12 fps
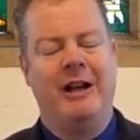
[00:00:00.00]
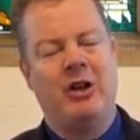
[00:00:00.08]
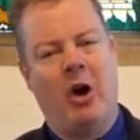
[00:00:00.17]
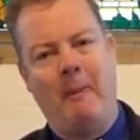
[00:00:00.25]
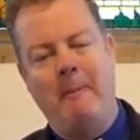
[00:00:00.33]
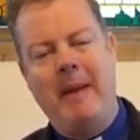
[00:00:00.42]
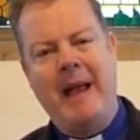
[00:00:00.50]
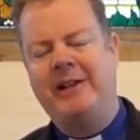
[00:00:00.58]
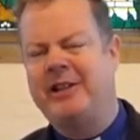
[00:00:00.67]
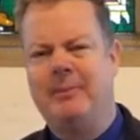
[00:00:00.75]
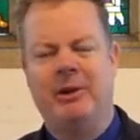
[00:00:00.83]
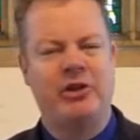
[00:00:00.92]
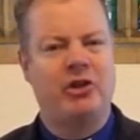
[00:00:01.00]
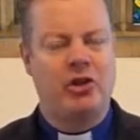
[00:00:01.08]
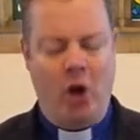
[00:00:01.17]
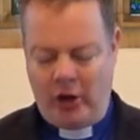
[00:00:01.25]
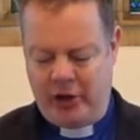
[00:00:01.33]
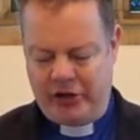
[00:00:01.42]
God makes him
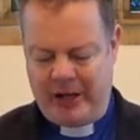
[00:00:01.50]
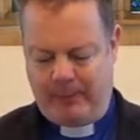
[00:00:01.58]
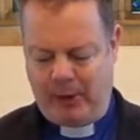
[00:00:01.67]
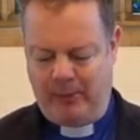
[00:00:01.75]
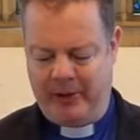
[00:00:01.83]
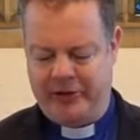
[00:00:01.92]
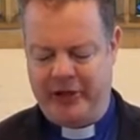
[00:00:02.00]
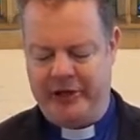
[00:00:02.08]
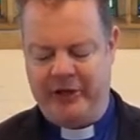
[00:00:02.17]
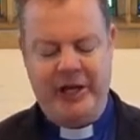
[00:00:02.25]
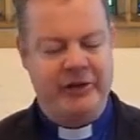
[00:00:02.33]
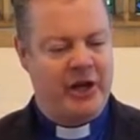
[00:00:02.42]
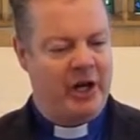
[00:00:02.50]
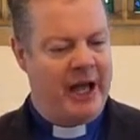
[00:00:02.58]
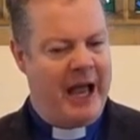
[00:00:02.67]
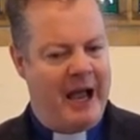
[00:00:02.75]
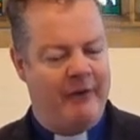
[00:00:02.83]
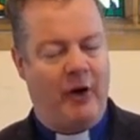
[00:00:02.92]
astonishing promises. He's going to
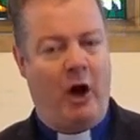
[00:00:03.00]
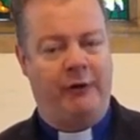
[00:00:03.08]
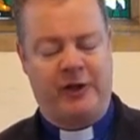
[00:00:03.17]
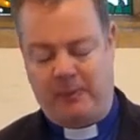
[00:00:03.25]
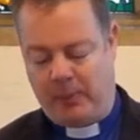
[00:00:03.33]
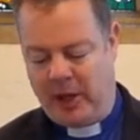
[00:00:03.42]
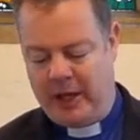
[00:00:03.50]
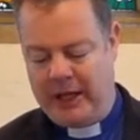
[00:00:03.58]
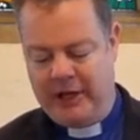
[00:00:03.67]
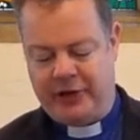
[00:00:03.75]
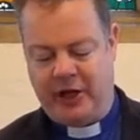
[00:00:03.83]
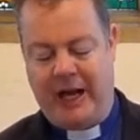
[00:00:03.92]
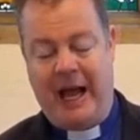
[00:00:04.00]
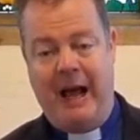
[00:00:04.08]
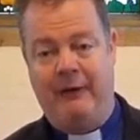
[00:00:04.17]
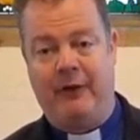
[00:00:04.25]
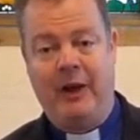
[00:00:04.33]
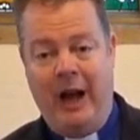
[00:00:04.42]
have offspring, he's going to
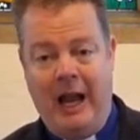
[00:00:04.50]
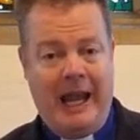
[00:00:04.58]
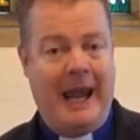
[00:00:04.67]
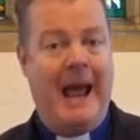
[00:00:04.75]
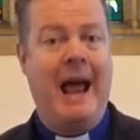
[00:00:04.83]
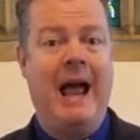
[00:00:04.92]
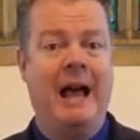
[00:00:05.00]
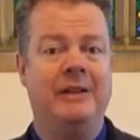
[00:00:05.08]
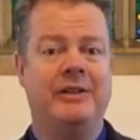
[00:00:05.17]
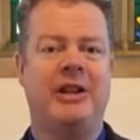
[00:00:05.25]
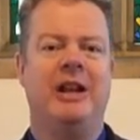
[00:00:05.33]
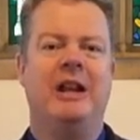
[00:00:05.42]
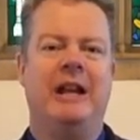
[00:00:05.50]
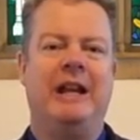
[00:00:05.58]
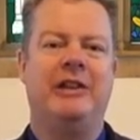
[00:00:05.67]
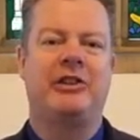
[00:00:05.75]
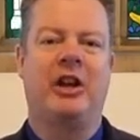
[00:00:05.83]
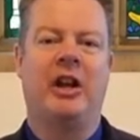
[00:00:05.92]
have a land,
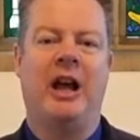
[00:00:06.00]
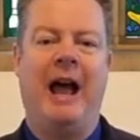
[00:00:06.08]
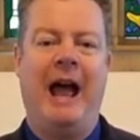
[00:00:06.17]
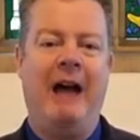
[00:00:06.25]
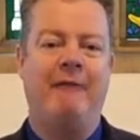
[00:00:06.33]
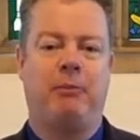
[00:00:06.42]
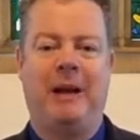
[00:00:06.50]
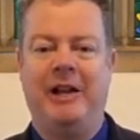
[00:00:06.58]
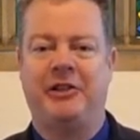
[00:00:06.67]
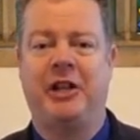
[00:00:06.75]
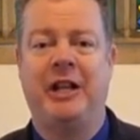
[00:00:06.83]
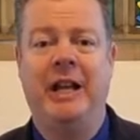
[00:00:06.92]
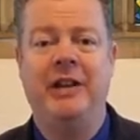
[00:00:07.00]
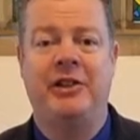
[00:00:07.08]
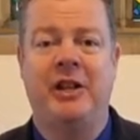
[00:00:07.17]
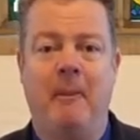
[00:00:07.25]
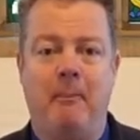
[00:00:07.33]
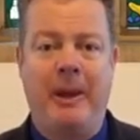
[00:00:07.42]
he's going to have blessing, and he's
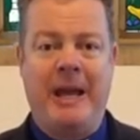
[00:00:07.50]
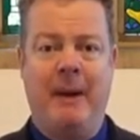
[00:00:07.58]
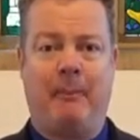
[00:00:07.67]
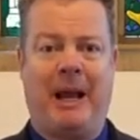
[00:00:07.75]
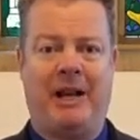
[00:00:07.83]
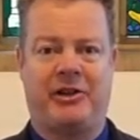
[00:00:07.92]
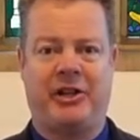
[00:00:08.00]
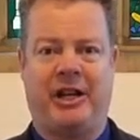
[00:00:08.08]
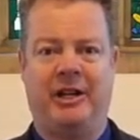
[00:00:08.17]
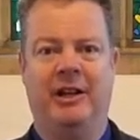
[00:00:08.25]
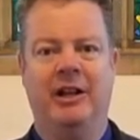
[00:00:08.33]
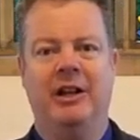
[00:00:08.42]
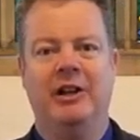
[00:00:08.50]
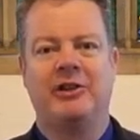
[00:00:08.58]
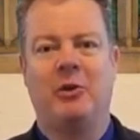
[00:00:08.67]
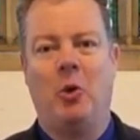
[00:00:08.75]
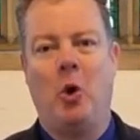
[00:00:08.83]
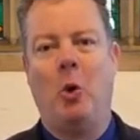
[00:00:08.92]
going to be a blessing
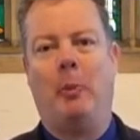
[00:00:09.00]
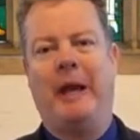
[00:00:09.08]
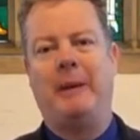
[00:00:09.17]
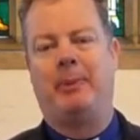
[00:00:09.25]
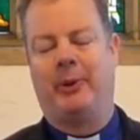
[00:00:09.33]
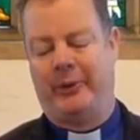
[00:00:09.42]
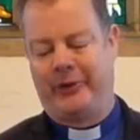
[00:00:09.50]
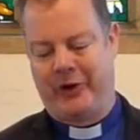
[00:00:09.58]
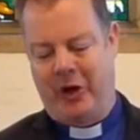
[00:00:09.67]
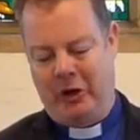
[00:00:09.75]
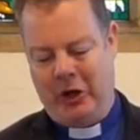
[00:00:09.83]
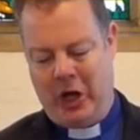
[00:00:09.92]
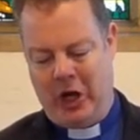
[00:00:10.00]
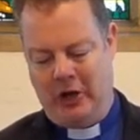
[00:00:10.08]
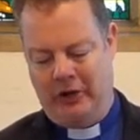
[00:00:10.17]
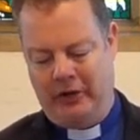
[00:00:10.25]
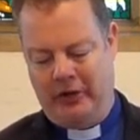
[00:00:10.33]
to all peoples on earth.